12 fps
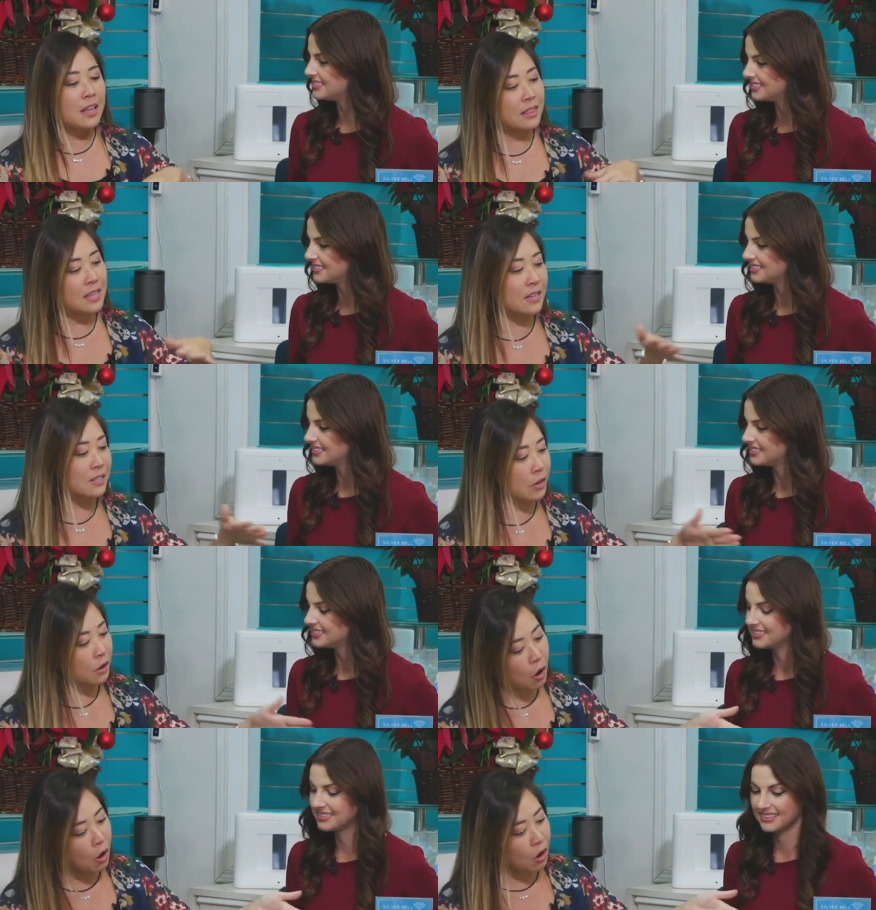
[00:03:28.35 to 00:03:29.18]
Speaker 1: These
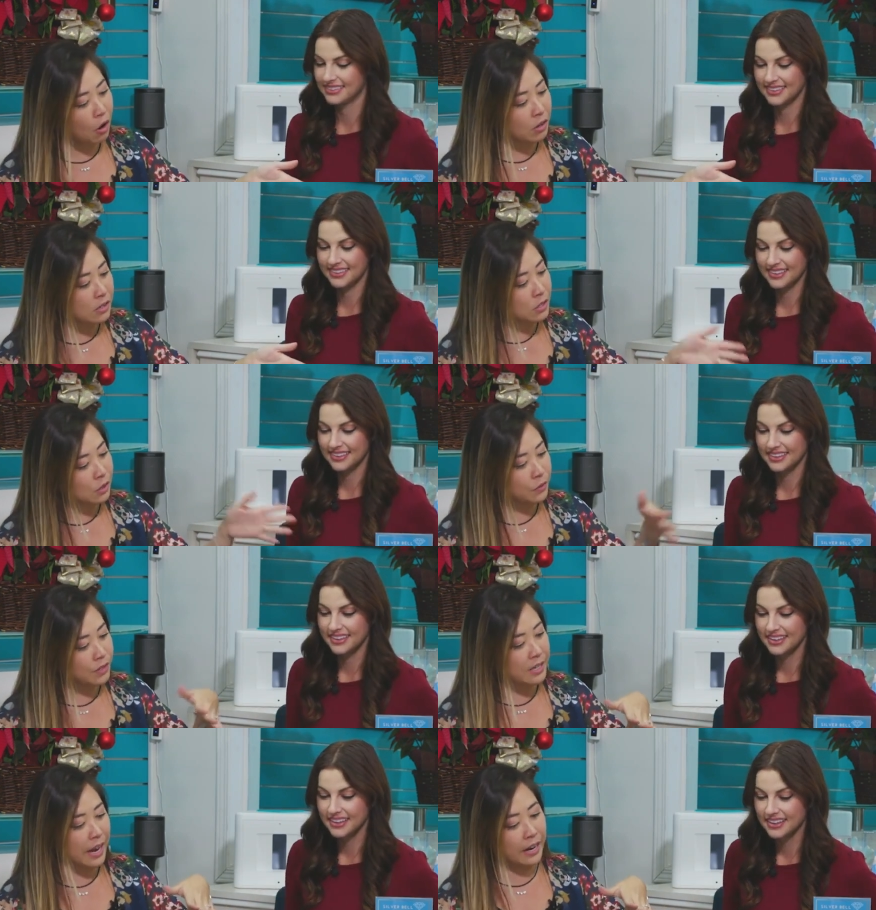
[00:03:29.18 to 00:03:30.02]
are all
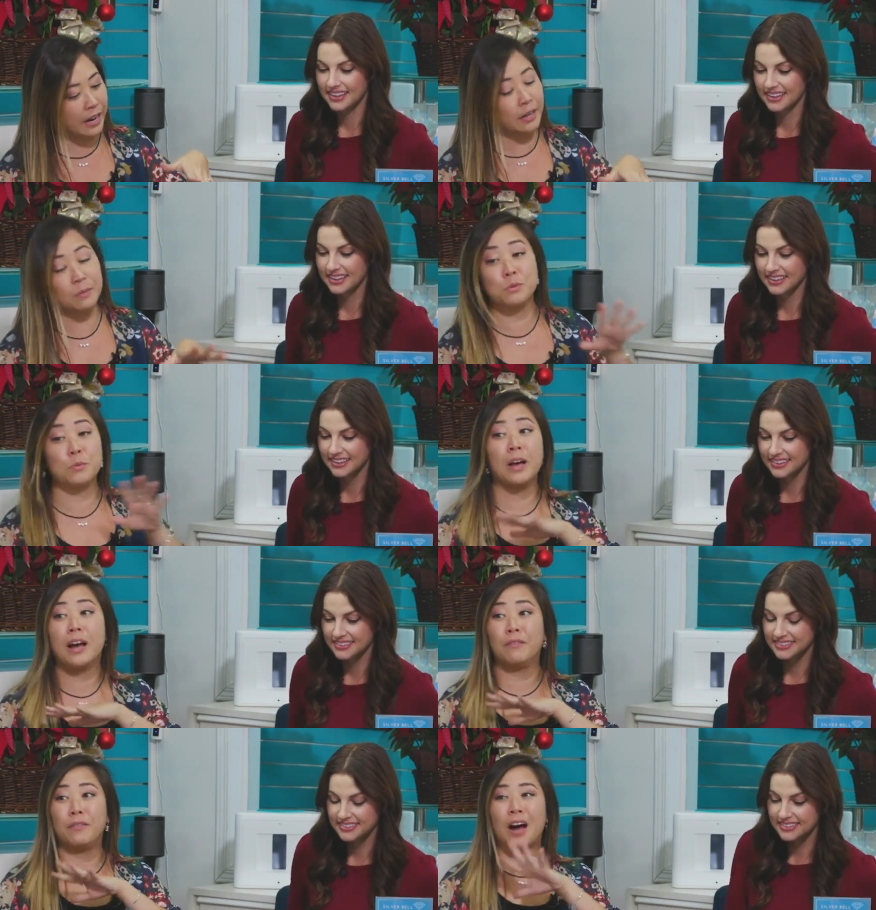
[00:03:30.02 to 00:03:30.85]
silver tag items. We
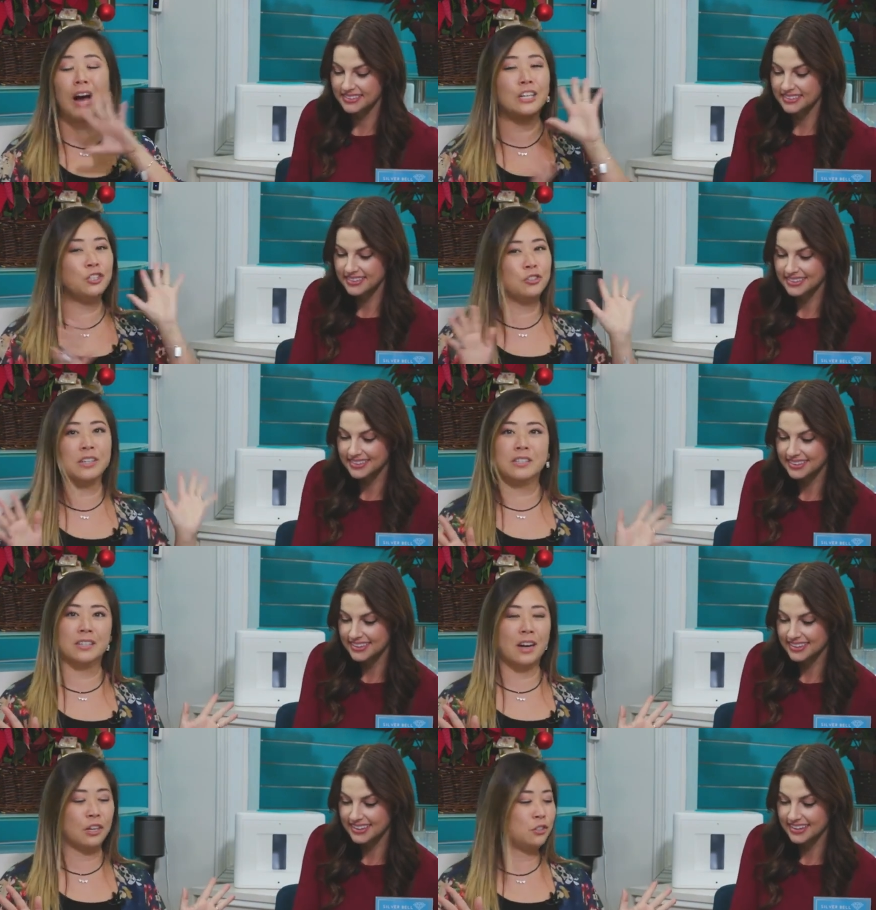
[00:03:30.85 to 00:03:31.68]
have hundreds
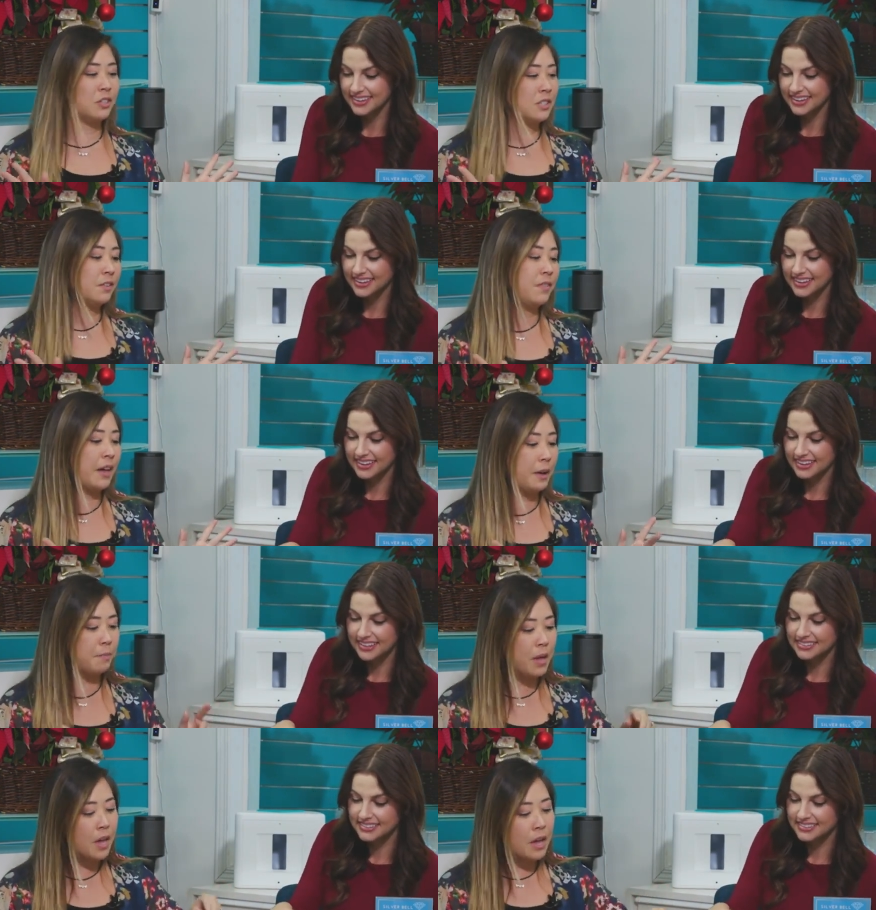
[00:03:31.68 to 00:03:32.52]
and hundreds of
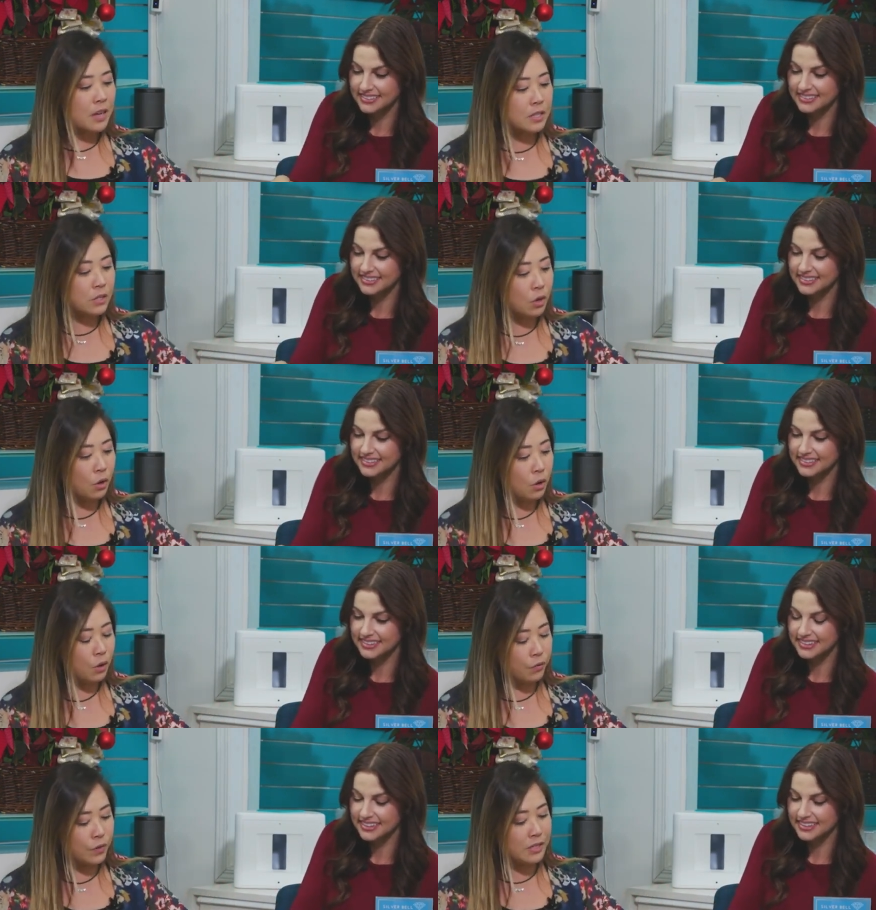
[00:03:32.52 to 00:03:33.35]
them.
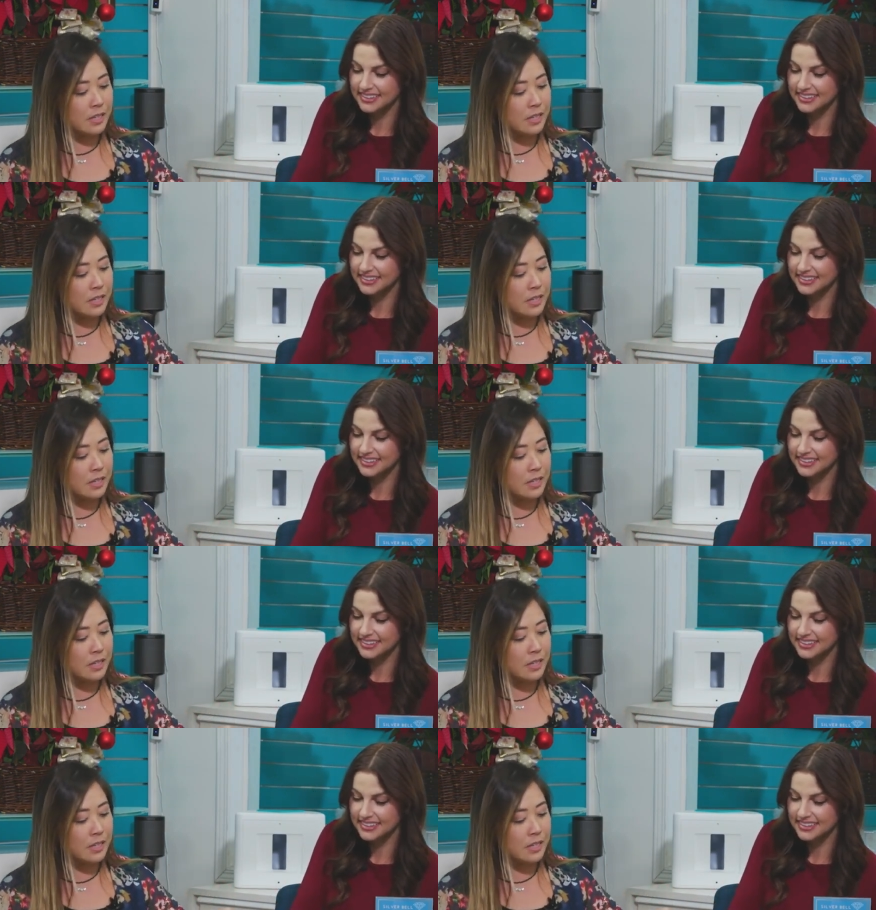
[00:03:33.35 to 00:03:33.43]
So if you